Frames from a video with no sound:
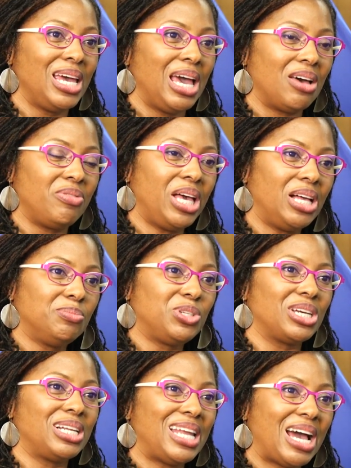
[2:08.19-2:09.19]
have helped
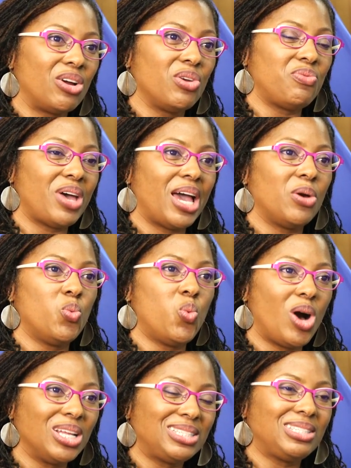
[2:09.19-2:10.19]
to clarify
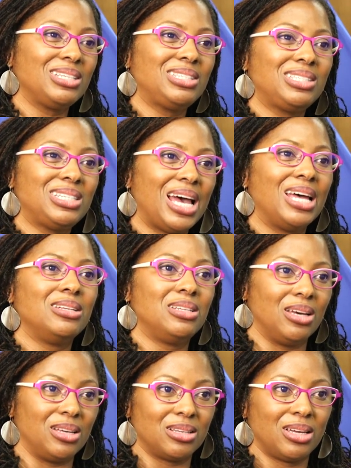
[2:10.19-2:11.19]
what's the
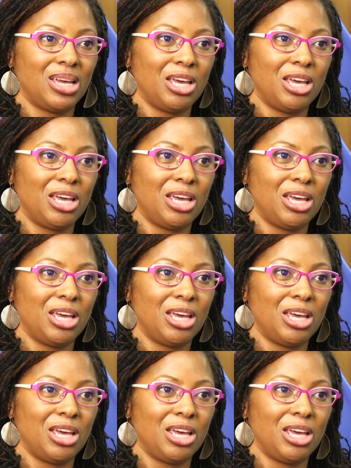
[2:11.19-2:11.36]
standard